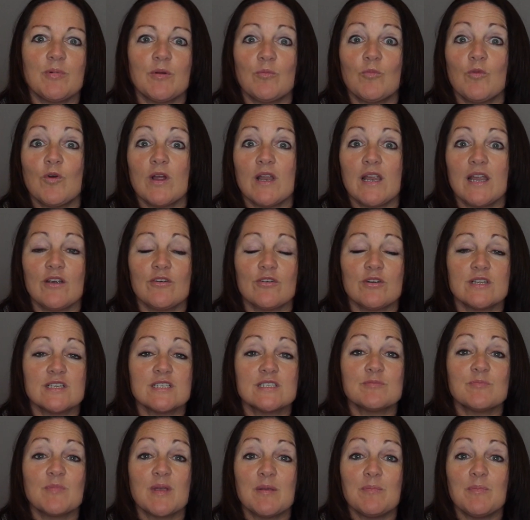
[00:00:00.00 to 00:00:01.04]
and what
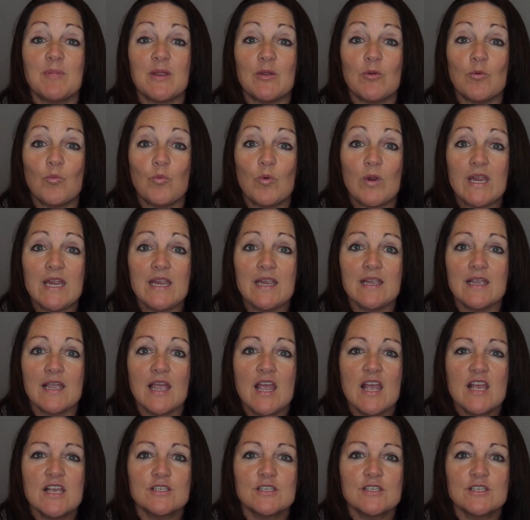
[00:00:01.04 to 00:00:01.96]
areas may be weak